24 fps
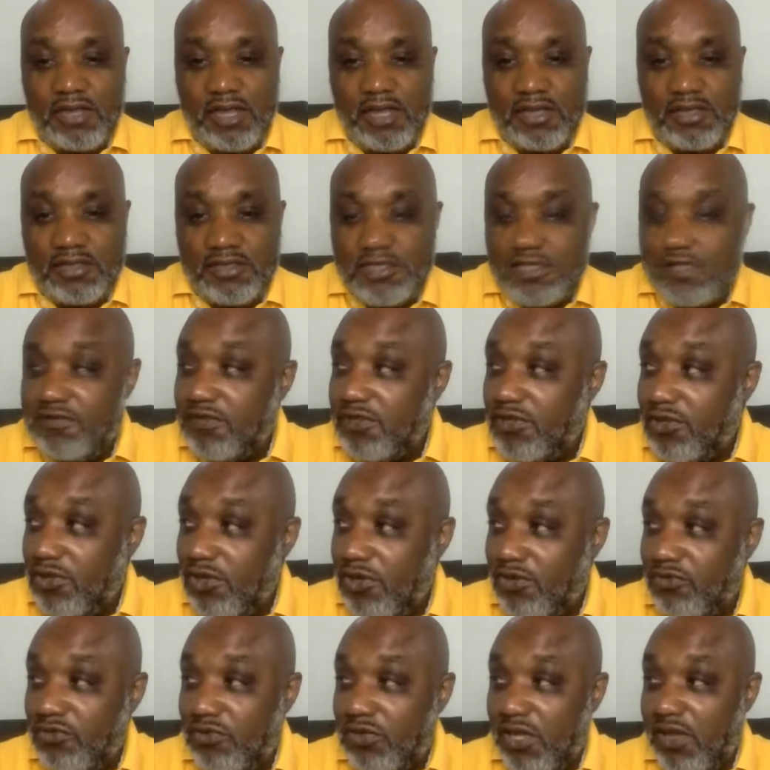I don't even
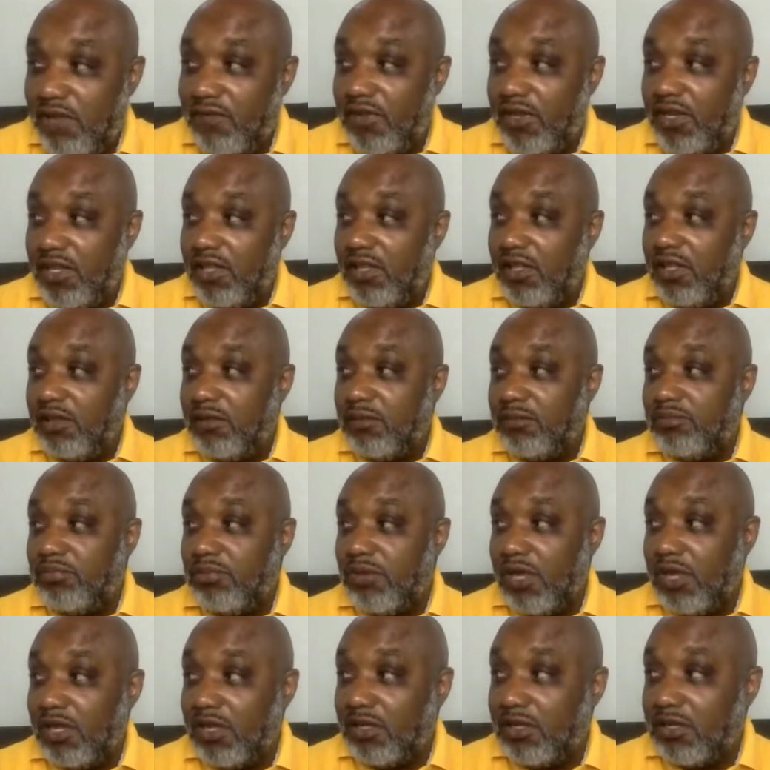know if we have any
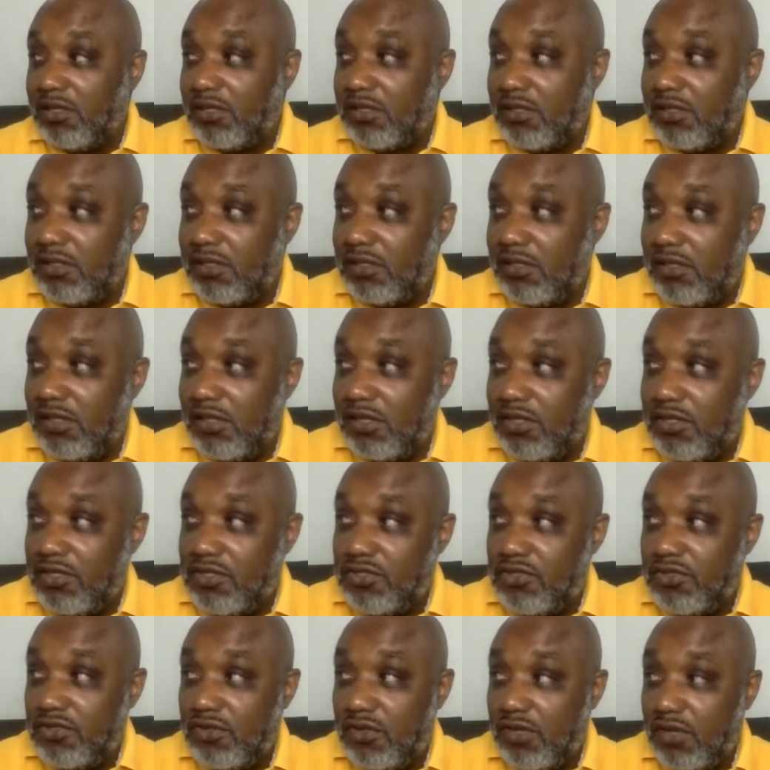product in the
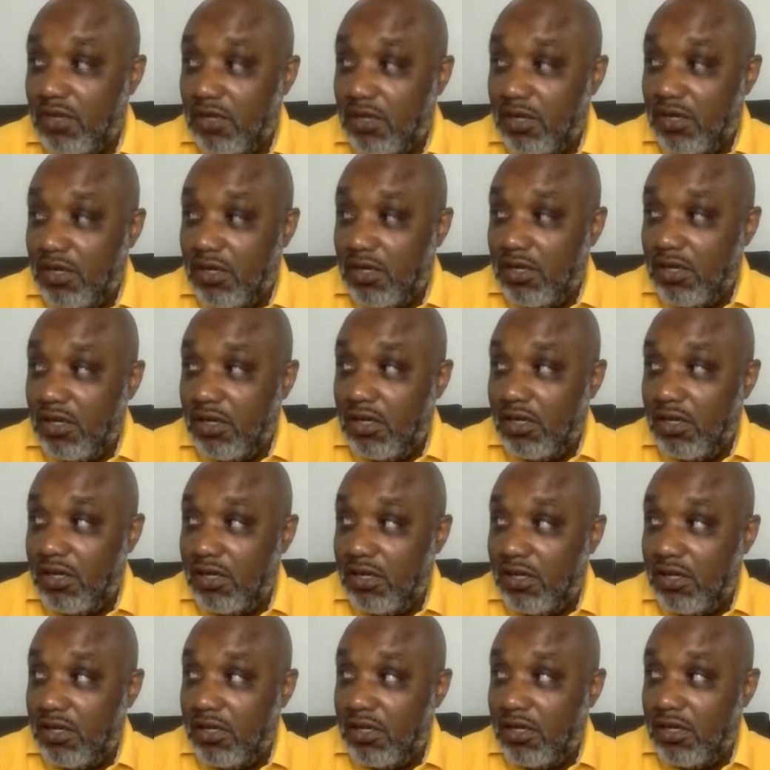store. In
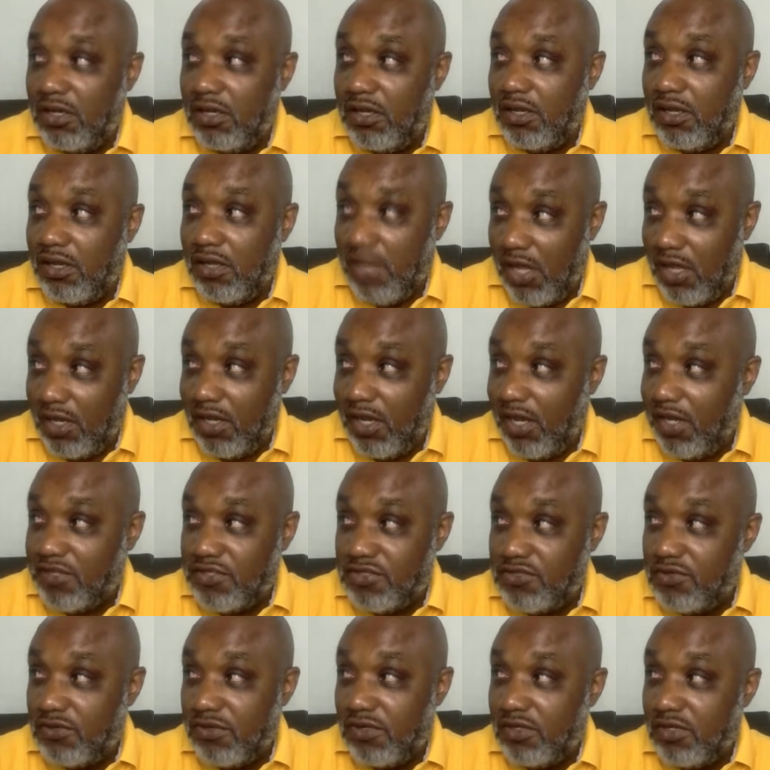the online
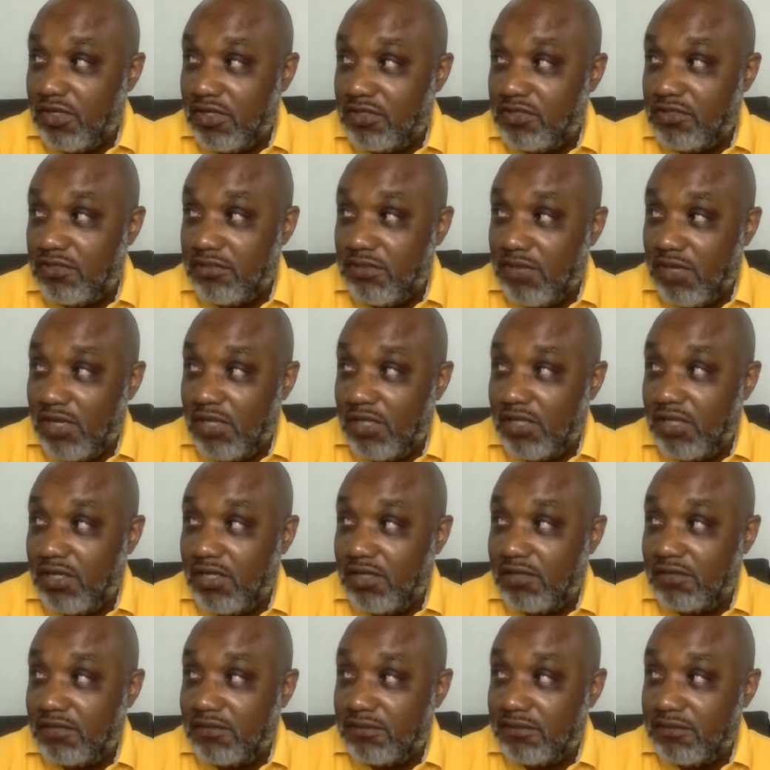store, there's no product in
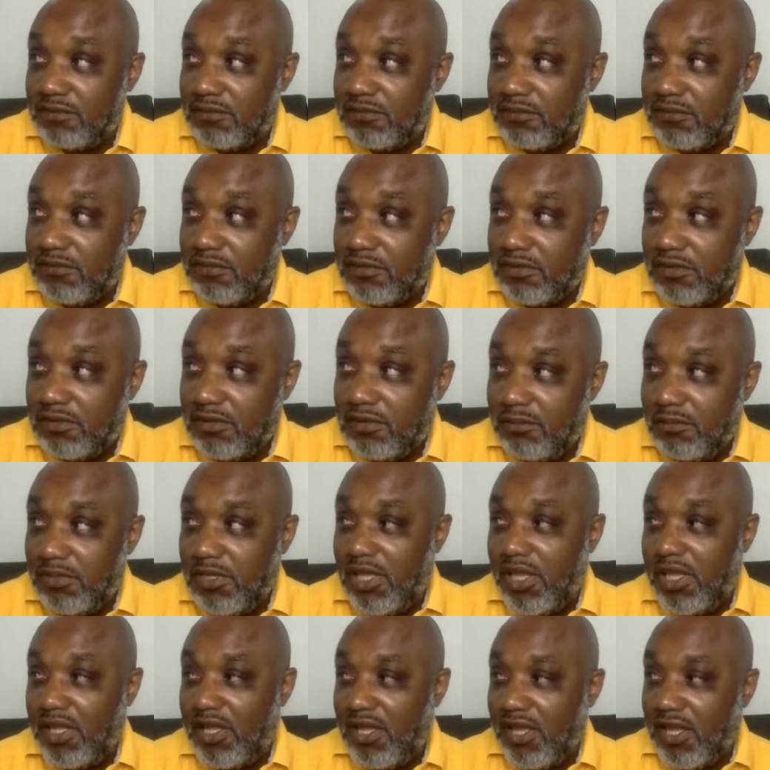there? No.
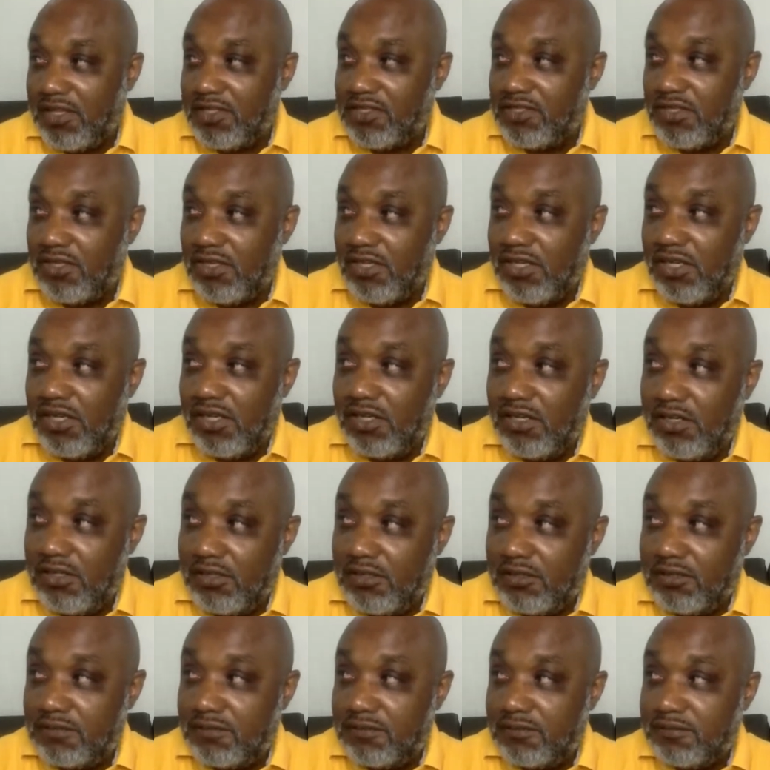Because you got stuck here?
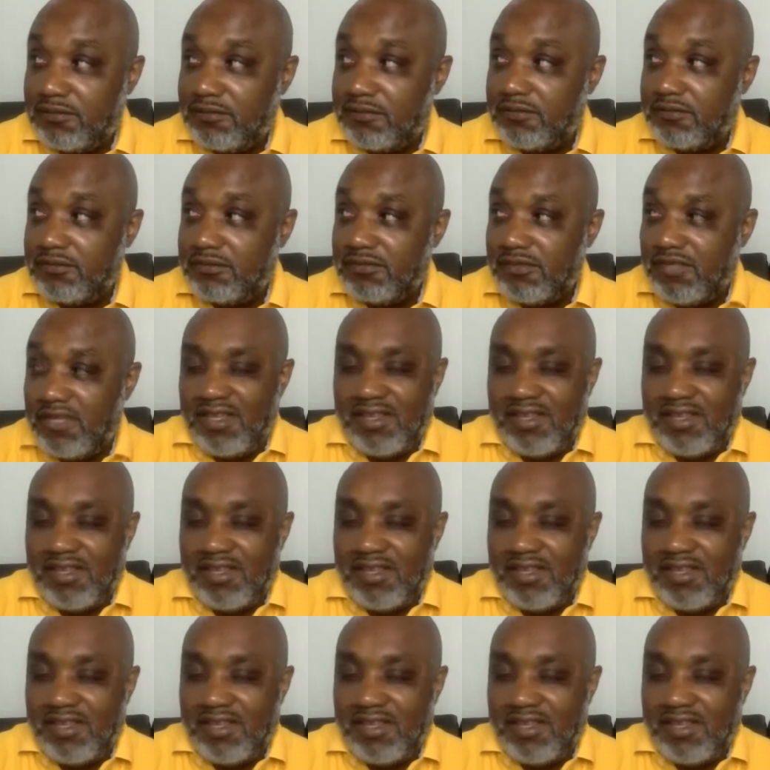Yes.